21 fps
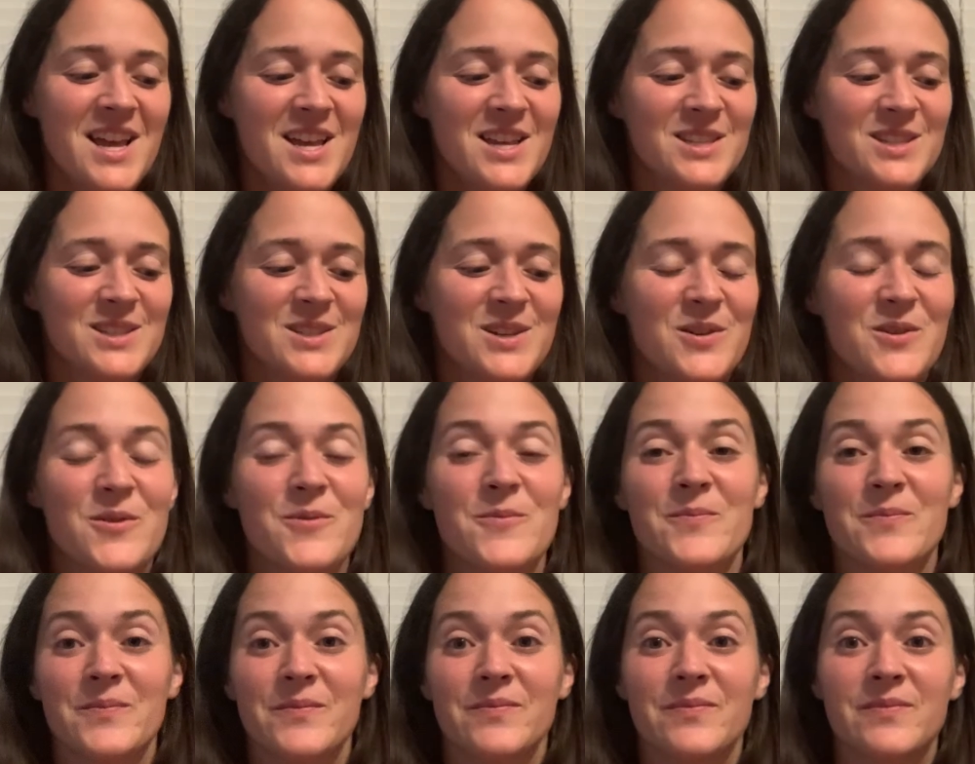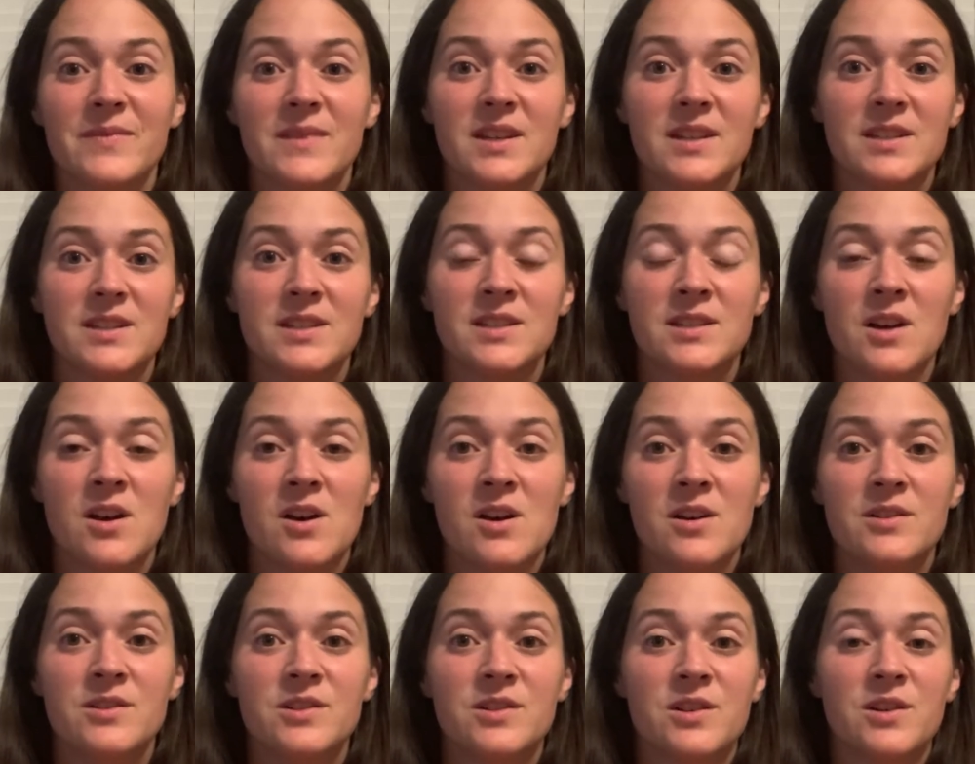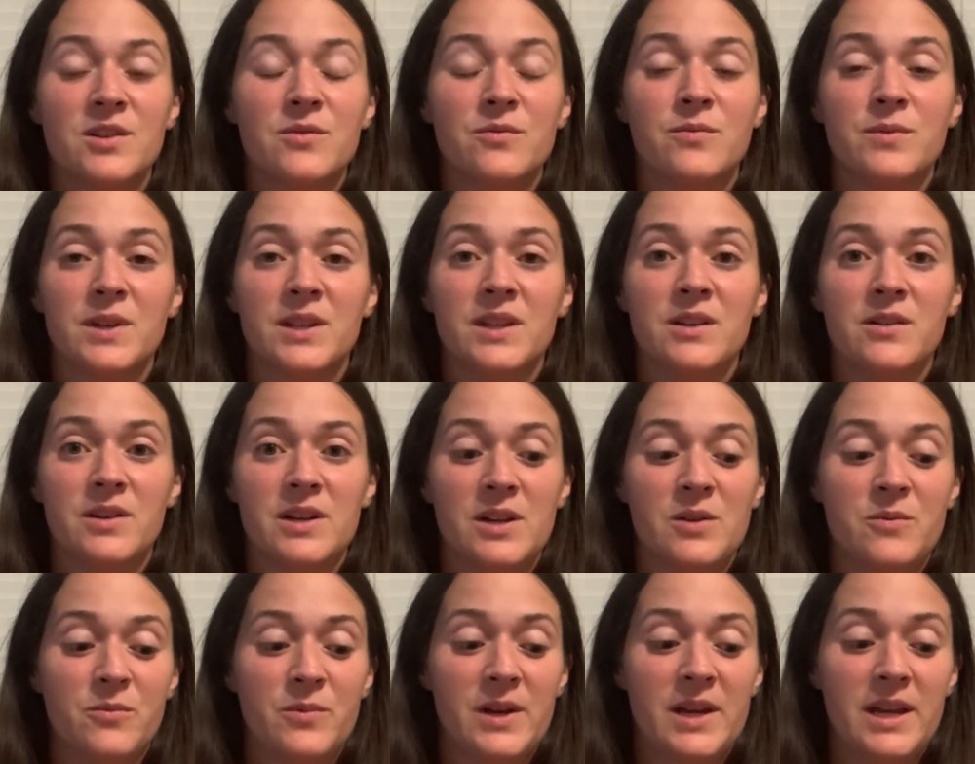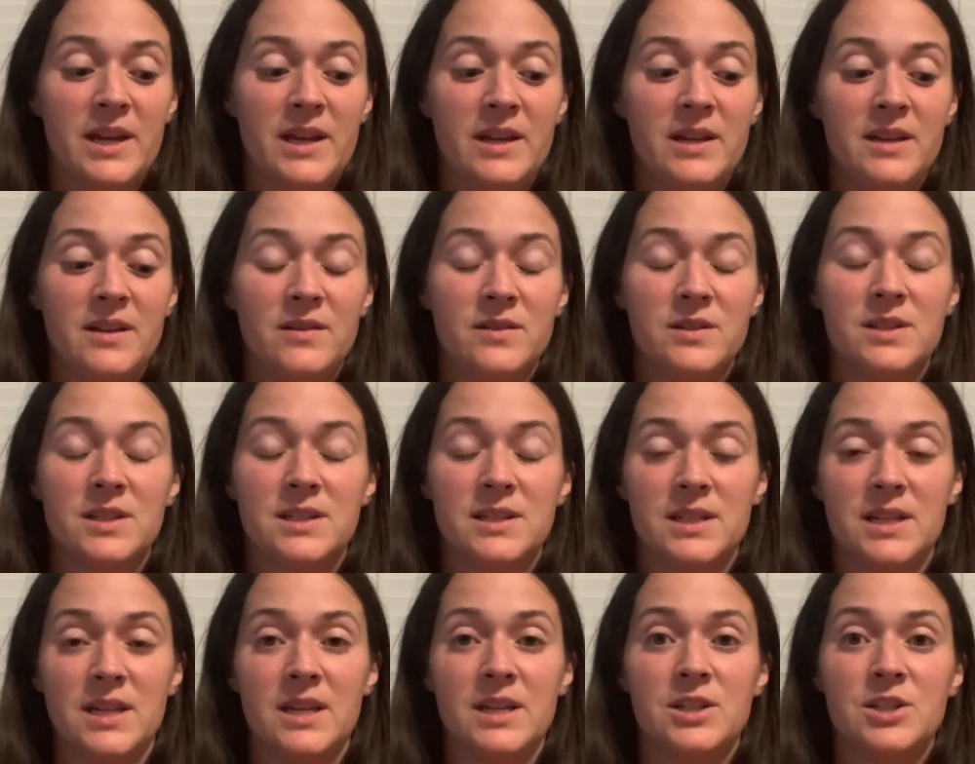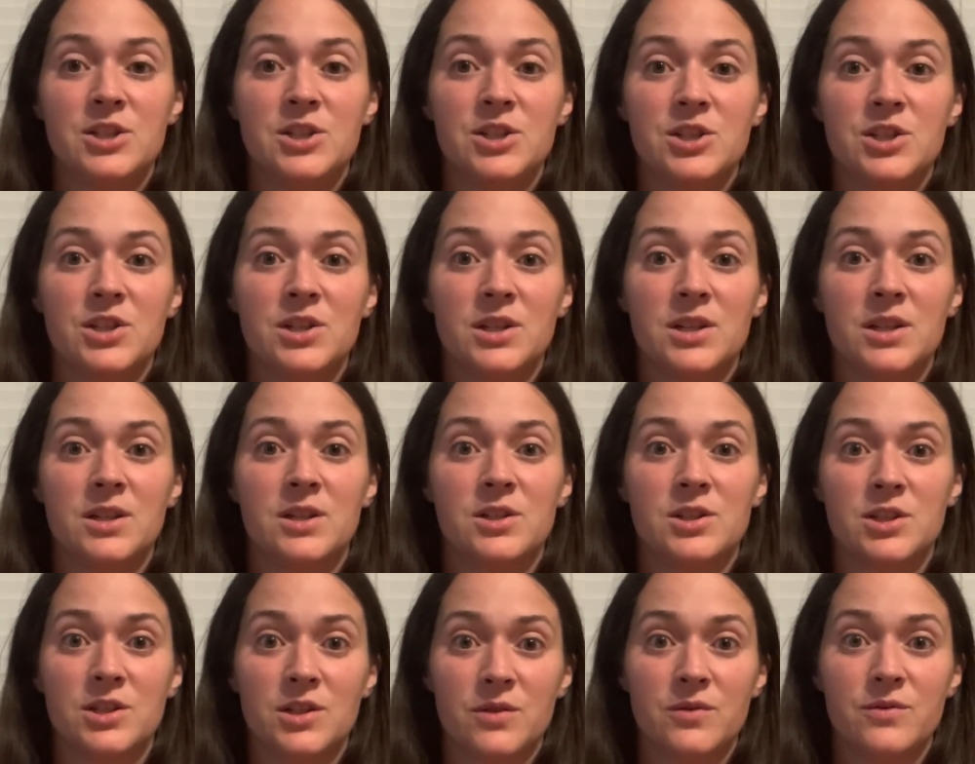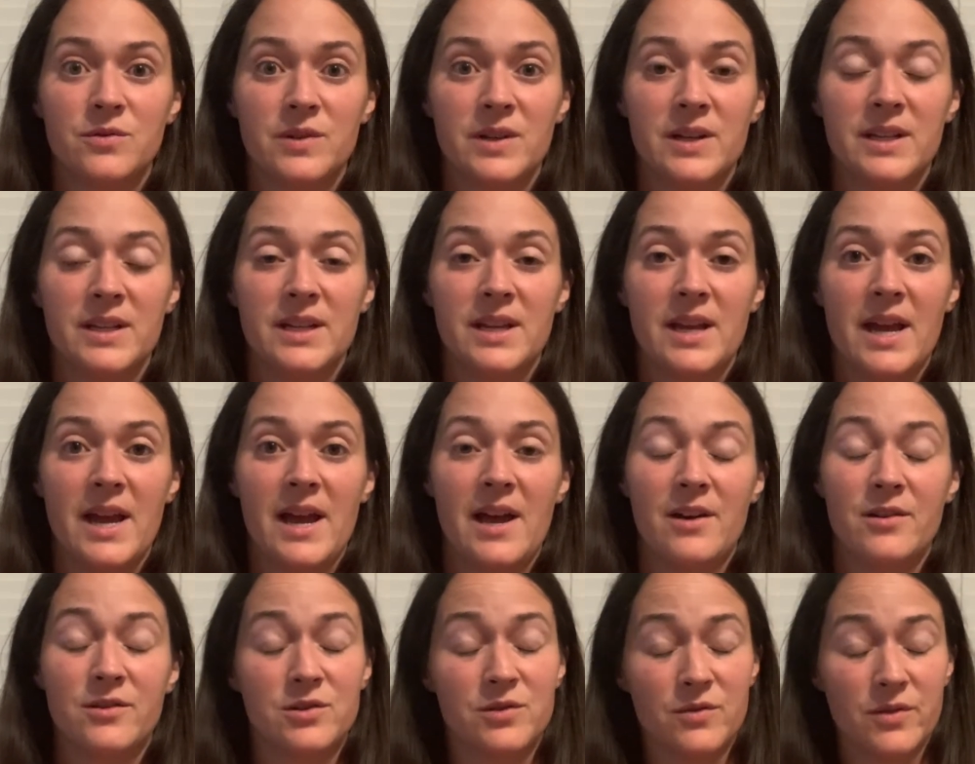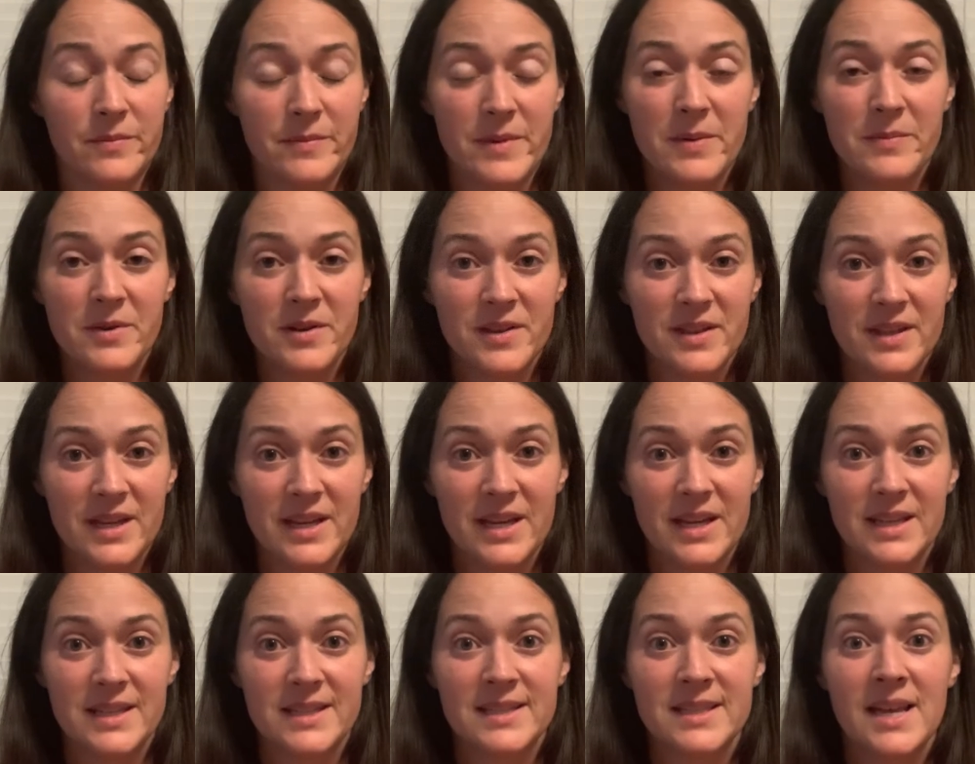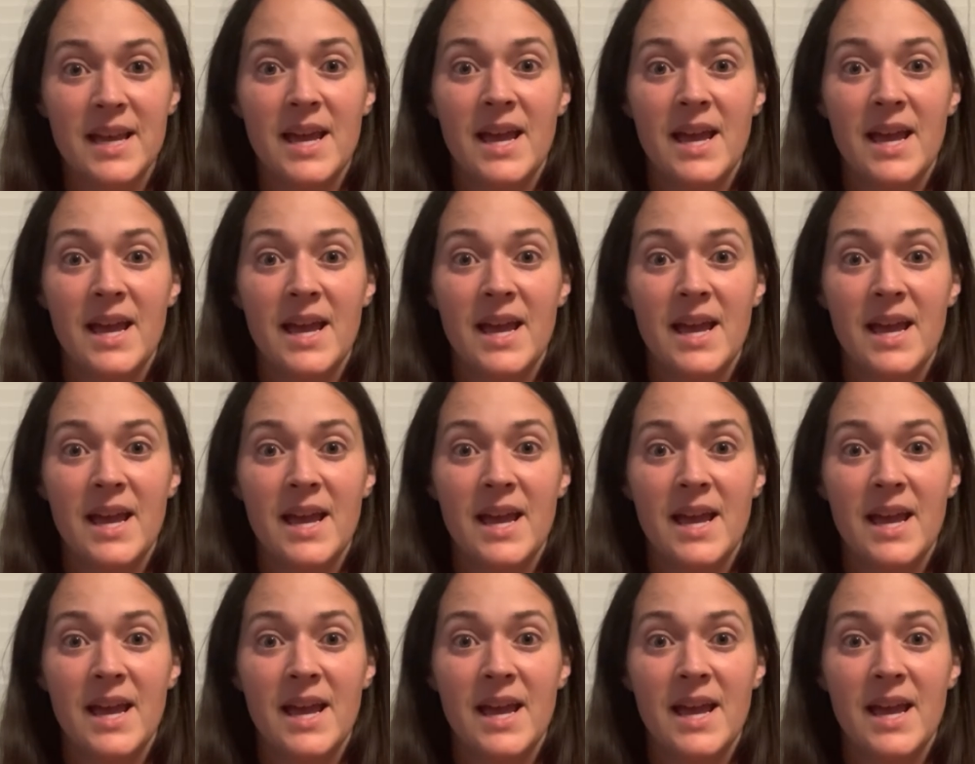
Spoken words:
So songs are a really great way to teach children how to remember things.